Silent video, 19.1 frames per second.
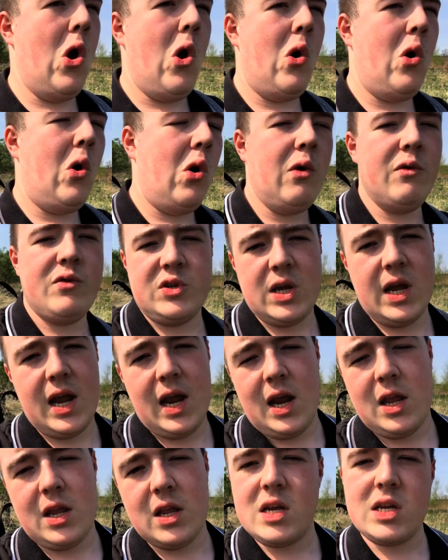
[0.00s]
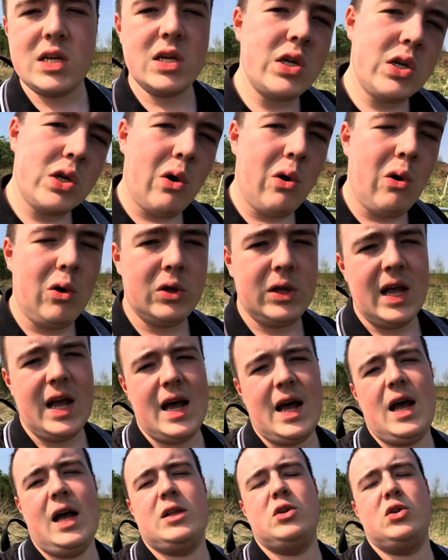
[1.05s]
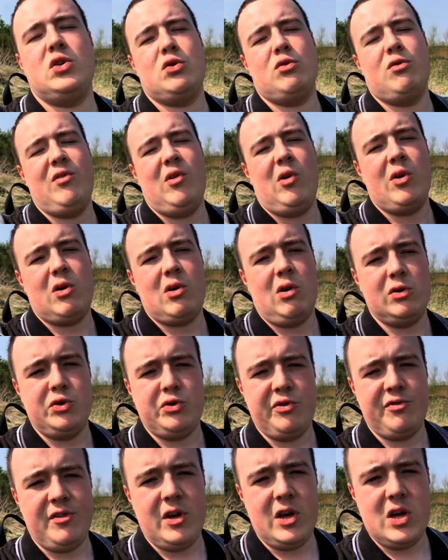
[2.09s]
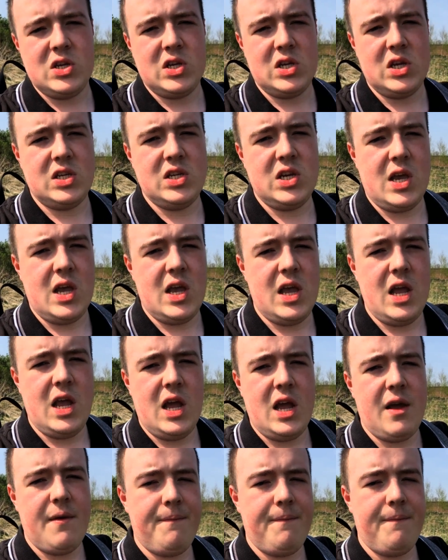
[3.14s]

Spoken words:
or saying this or that, just to avoid controversy.